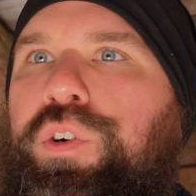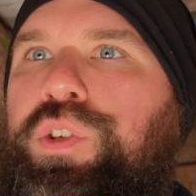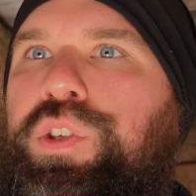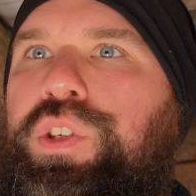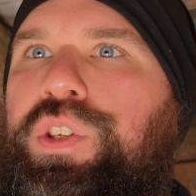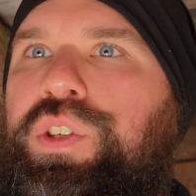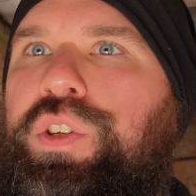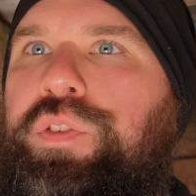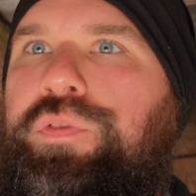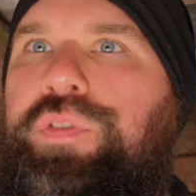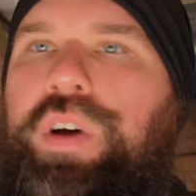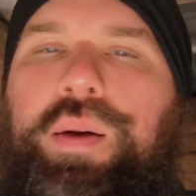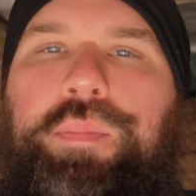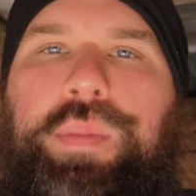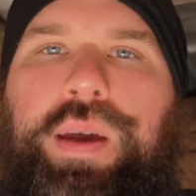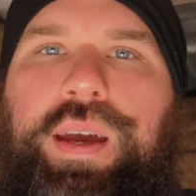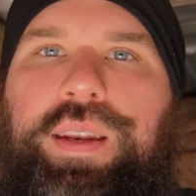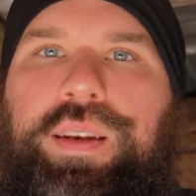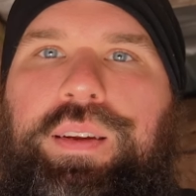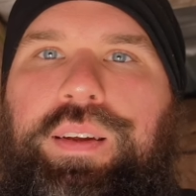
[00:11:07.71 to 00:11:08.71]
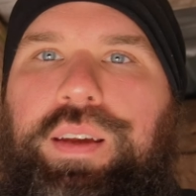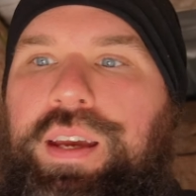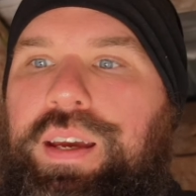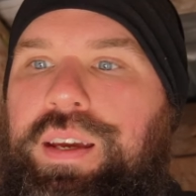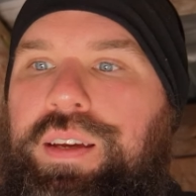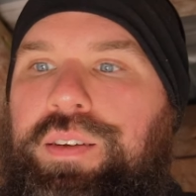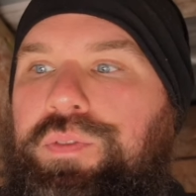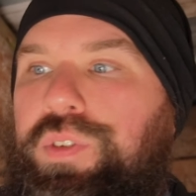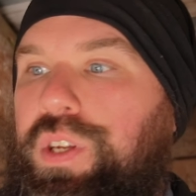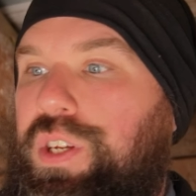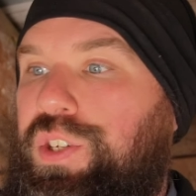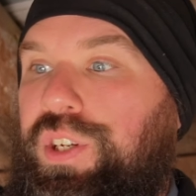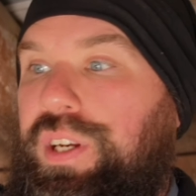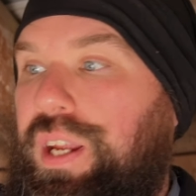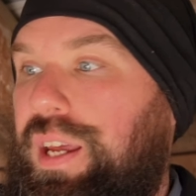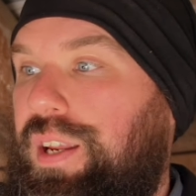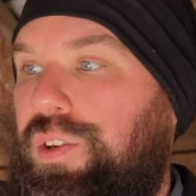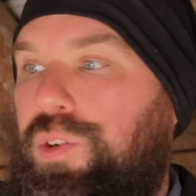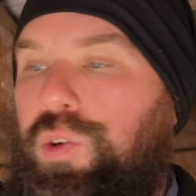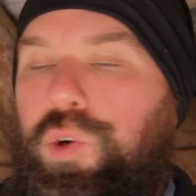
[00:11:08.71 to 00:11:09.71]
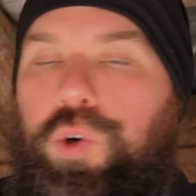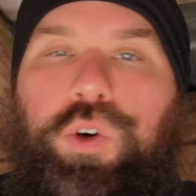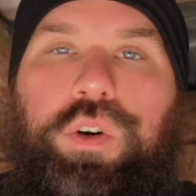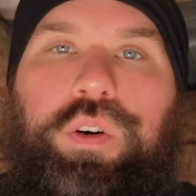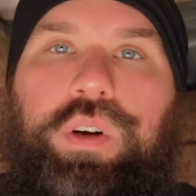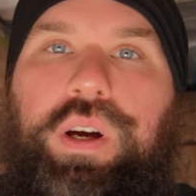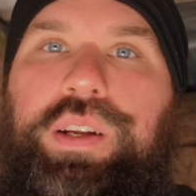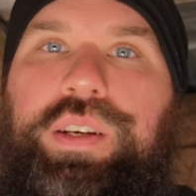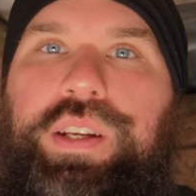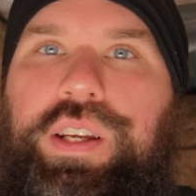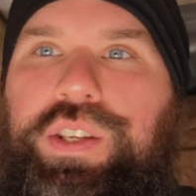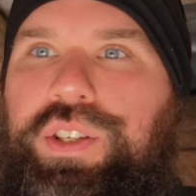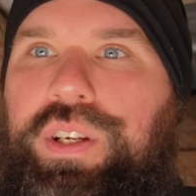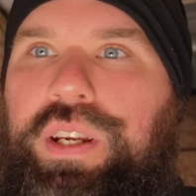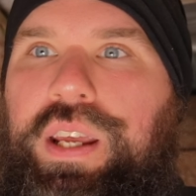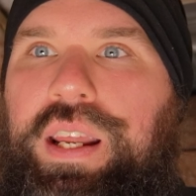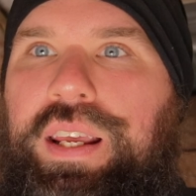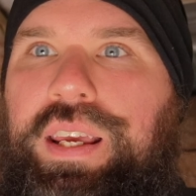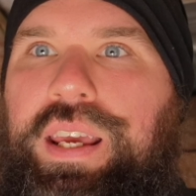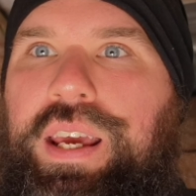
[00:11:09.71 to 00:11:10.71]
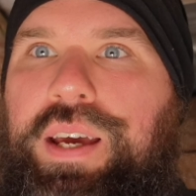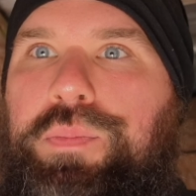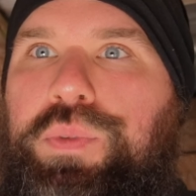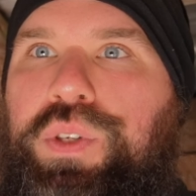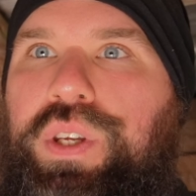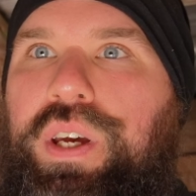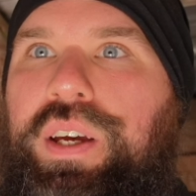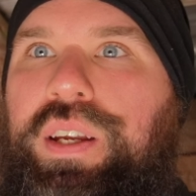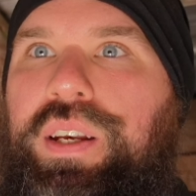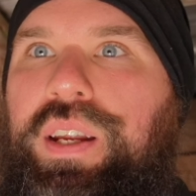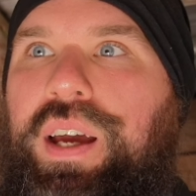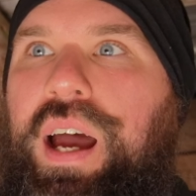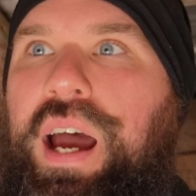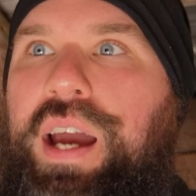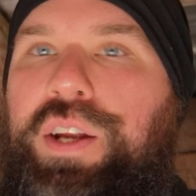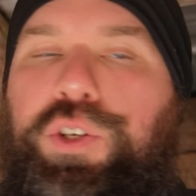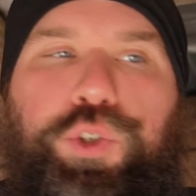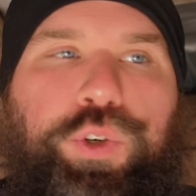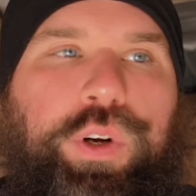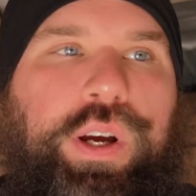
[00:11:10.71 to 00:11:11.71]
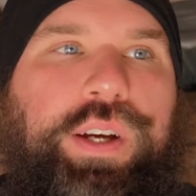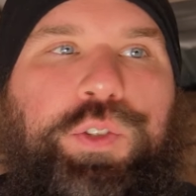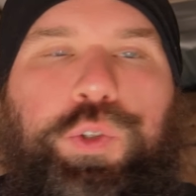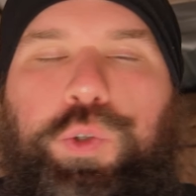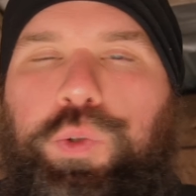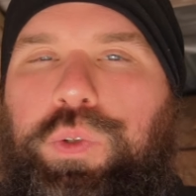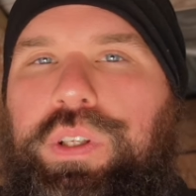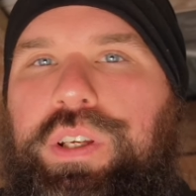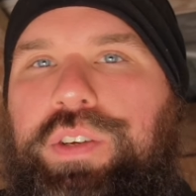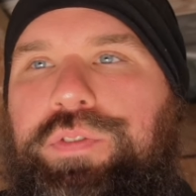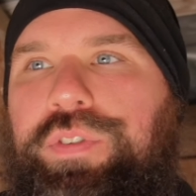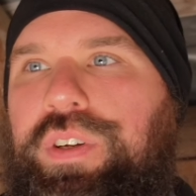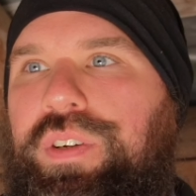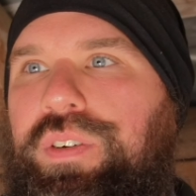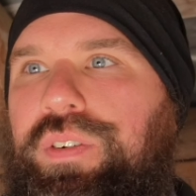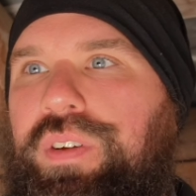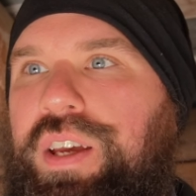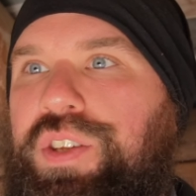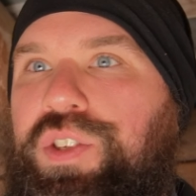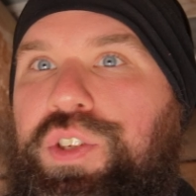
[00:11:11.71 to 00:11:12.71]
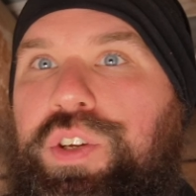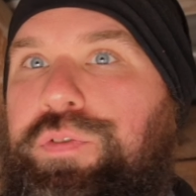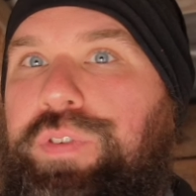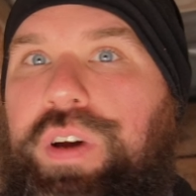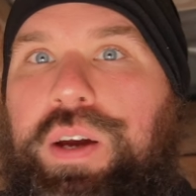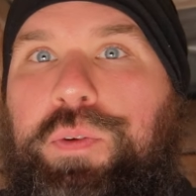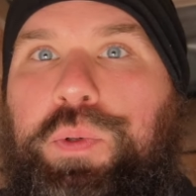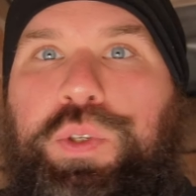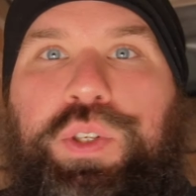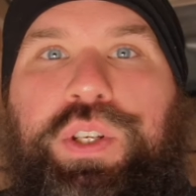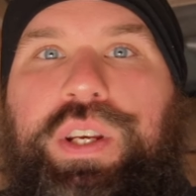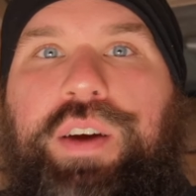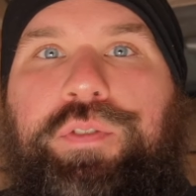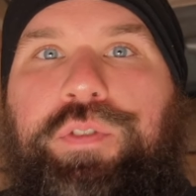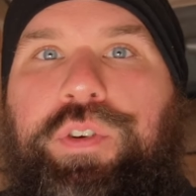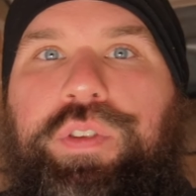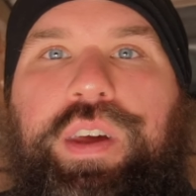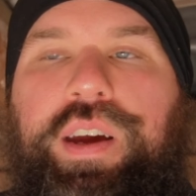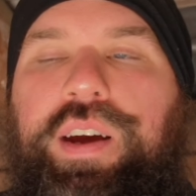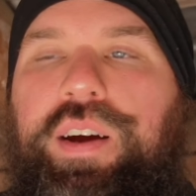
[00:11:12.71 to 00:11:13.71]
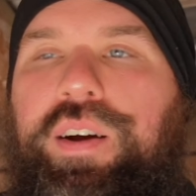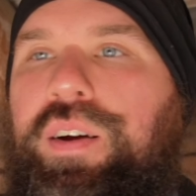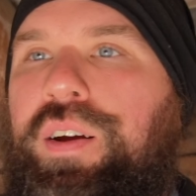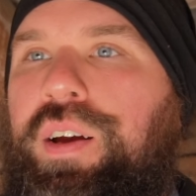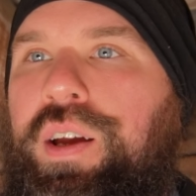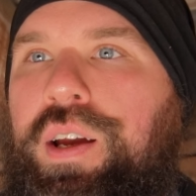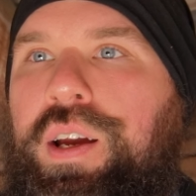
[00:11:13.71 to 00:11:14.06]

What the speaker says: instance, if I'm at a designated or undesignated campsite, I try to leave it as if I was never there.